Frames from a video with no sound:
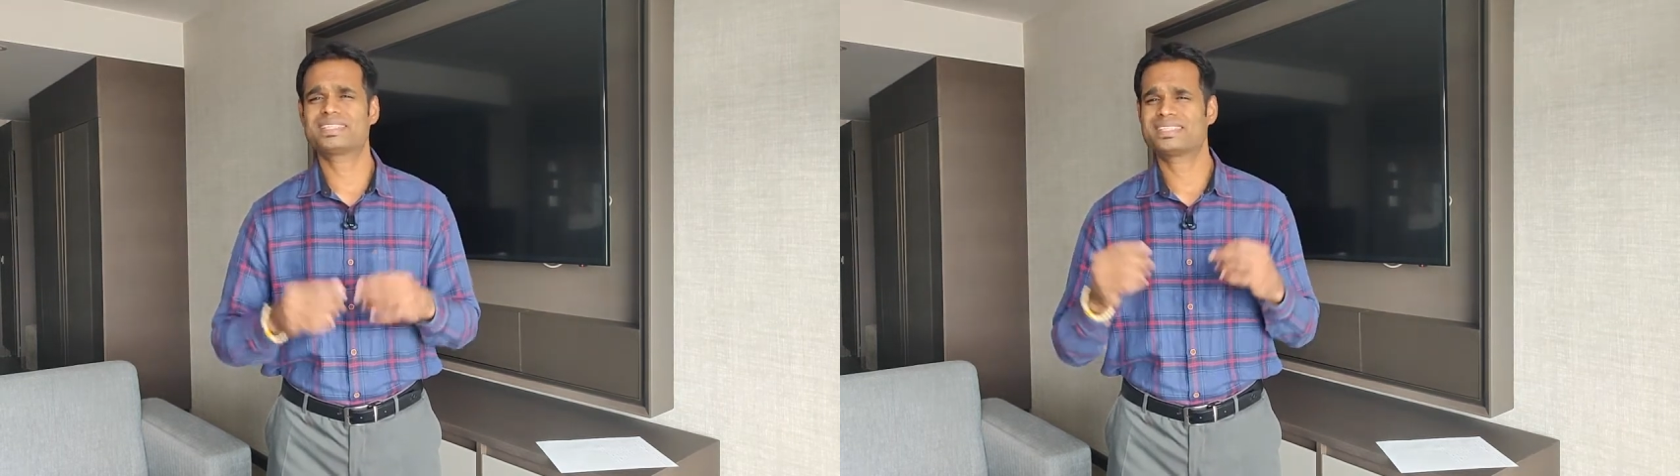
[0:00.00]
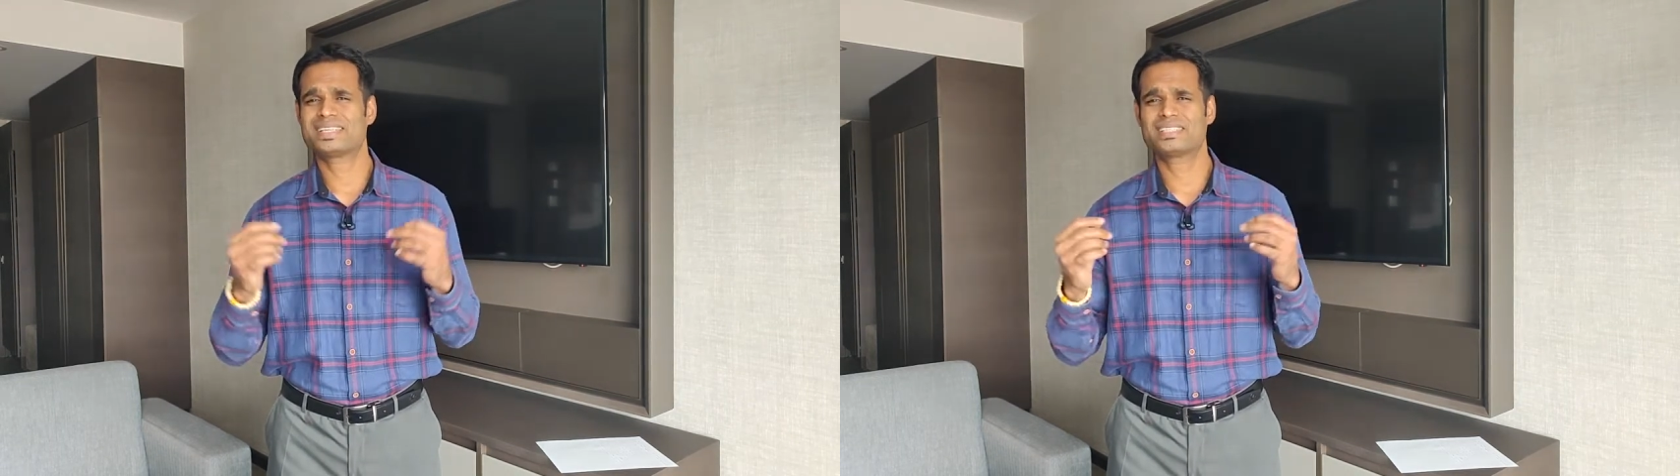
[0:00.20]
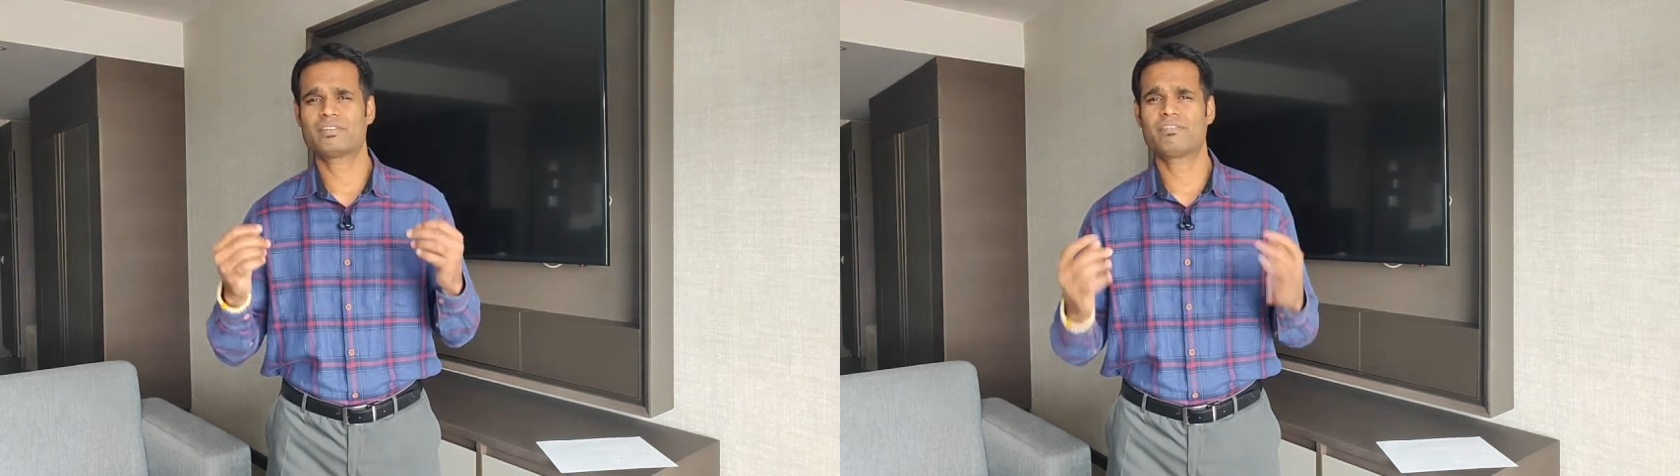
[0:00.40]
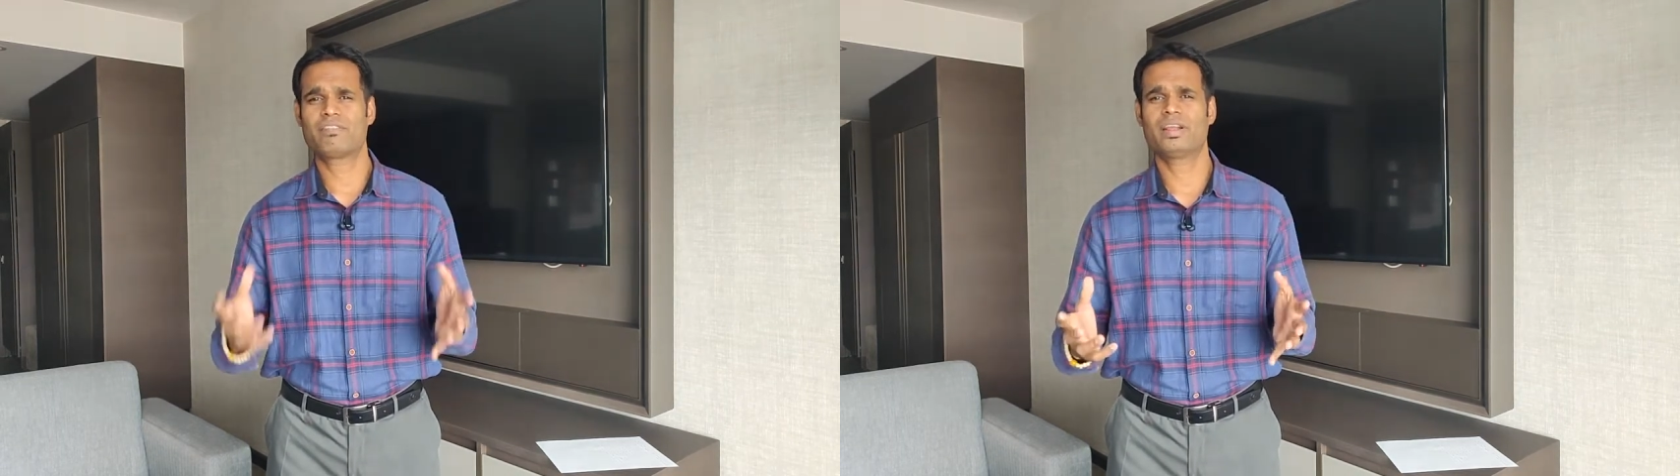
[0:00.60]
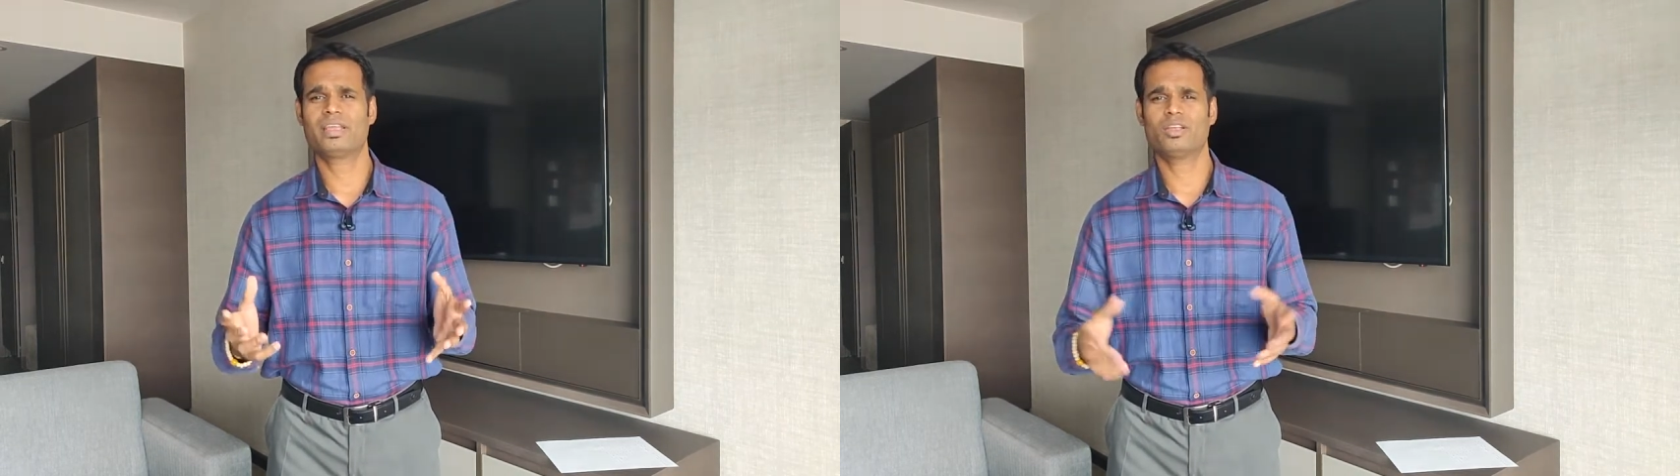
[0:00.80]
It's just a
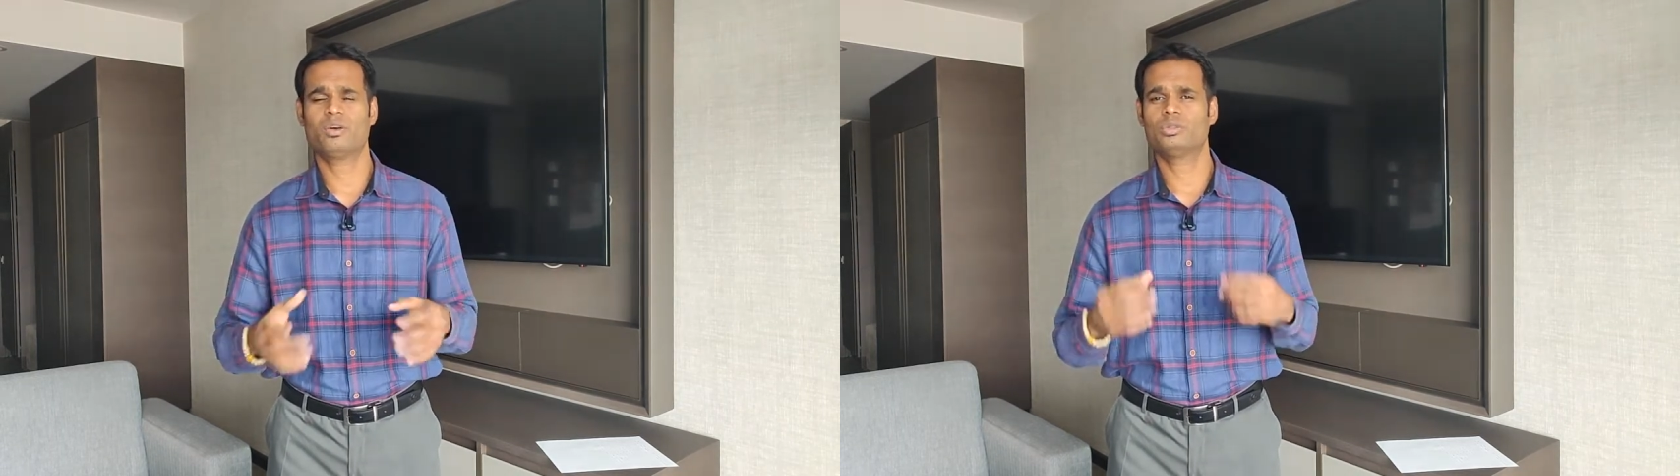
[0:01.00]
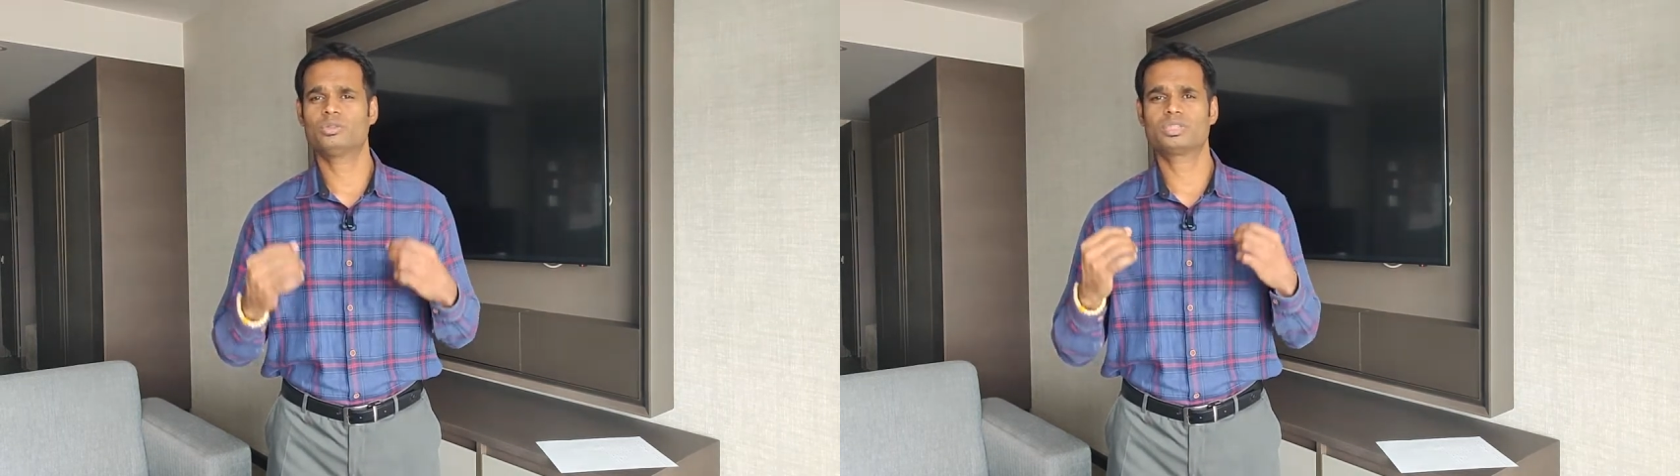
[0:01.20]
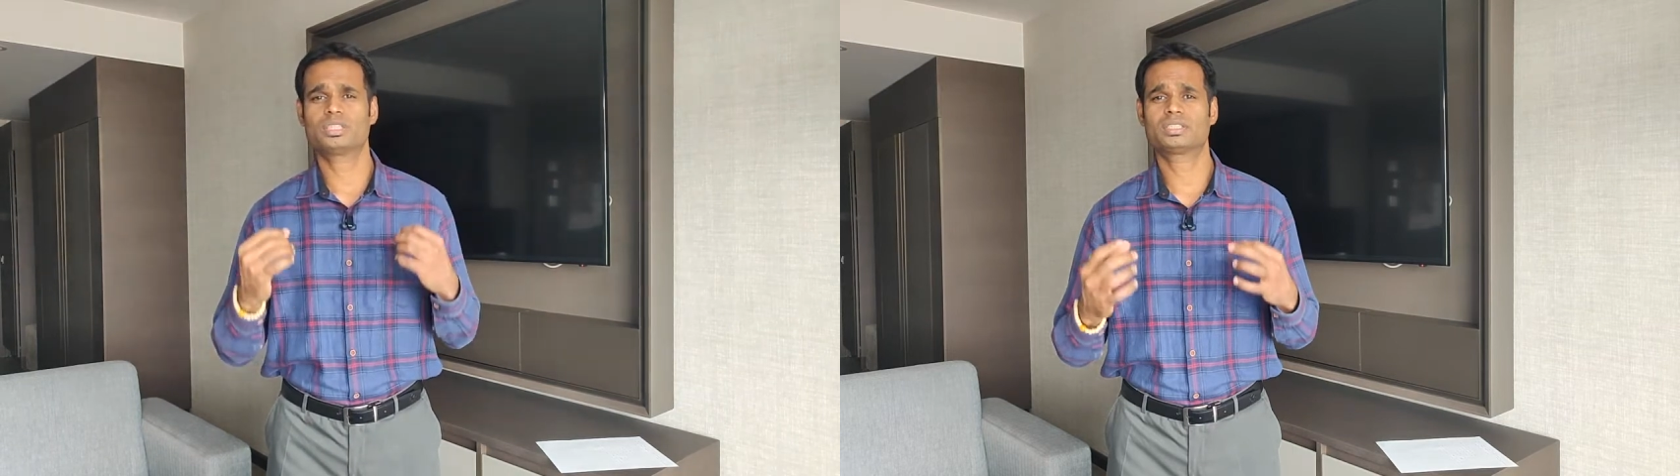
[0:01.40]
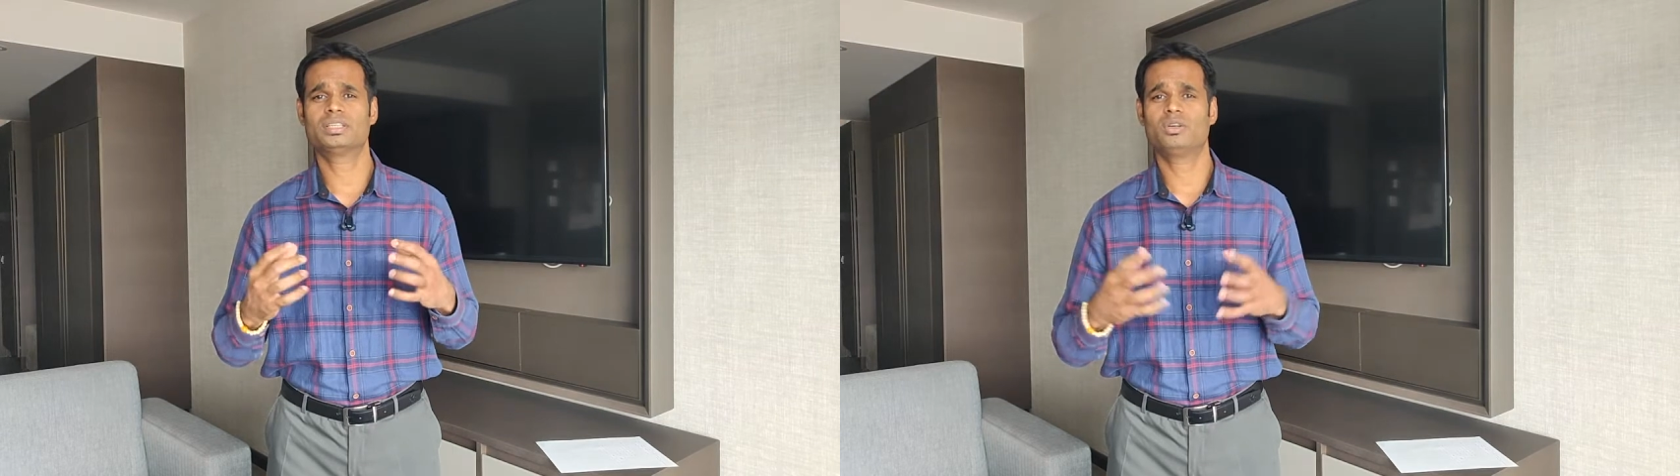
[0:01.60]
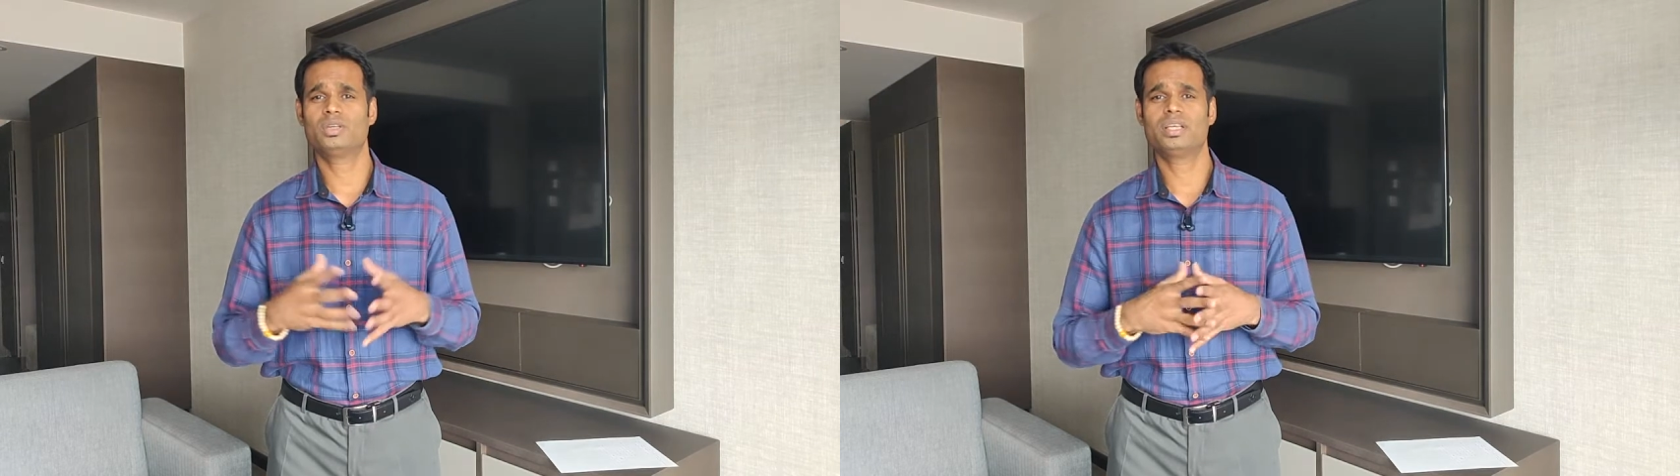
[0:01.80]
free,
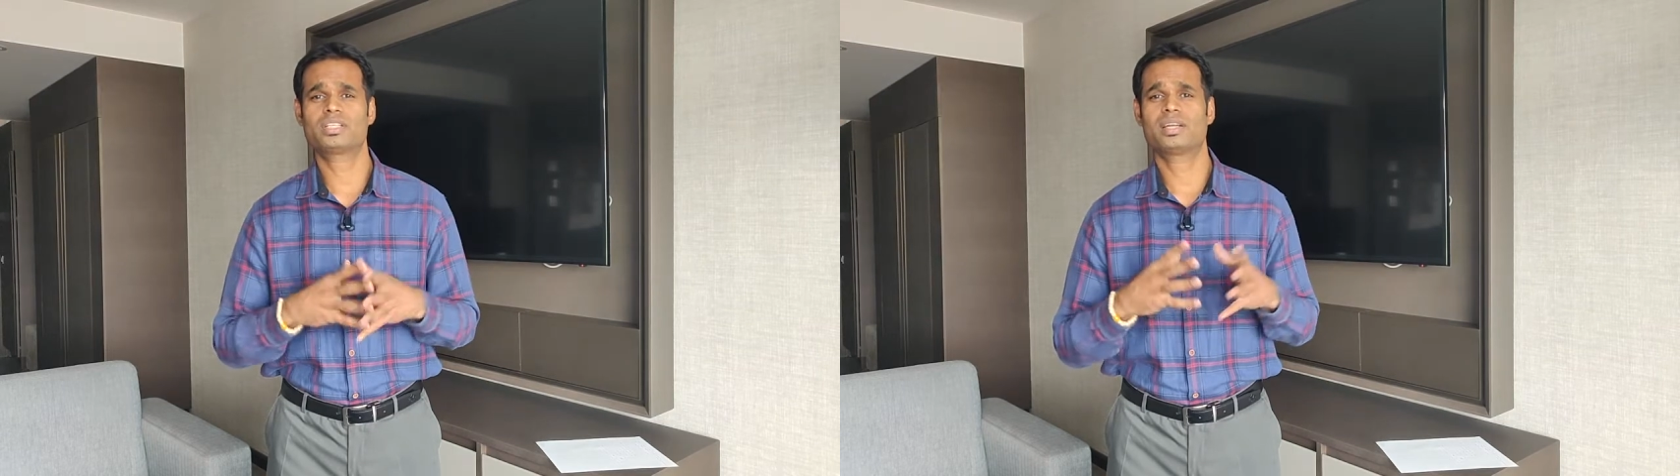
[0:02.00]
each